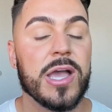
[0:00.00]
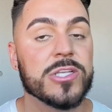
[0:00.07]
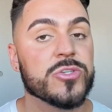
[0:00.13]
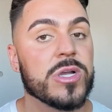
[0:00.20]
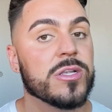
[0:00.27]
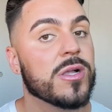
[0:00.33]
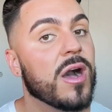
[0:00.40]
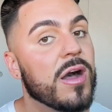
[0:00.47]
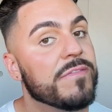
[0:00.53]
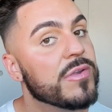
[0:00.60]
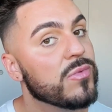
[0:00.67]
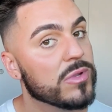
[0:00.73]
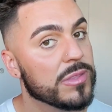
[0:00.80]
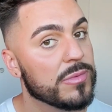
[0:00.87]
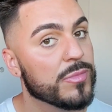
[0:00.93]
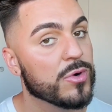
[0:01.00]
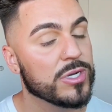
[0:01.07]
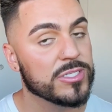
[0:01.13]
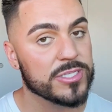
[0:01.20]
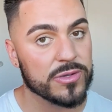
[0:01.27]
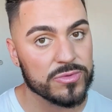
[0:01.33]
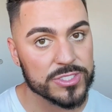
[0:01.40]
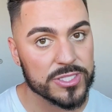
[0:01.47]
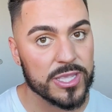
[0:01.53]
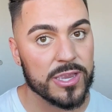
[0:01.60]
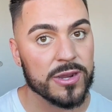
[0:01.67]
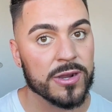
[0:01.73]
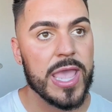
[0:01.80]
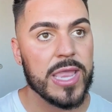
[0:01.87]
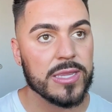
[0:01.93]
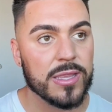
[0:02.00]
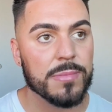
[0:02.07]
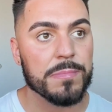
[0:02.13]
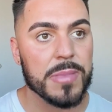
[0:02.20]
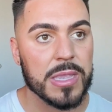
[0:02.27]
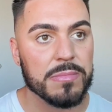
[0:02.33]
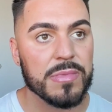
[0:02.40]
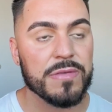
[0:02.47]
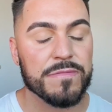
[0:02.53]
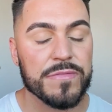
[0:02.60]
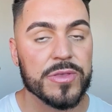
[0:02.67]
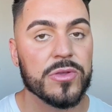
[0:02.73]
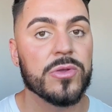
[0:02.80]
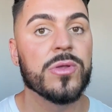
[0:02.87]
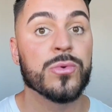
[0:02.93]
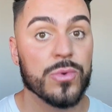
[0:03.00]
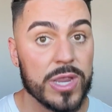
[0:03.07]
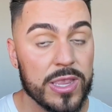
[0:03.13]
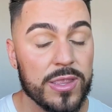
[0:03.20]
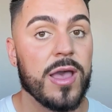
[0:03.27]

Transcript: I tried coffee one of the mornings I was there, and it made me feel great.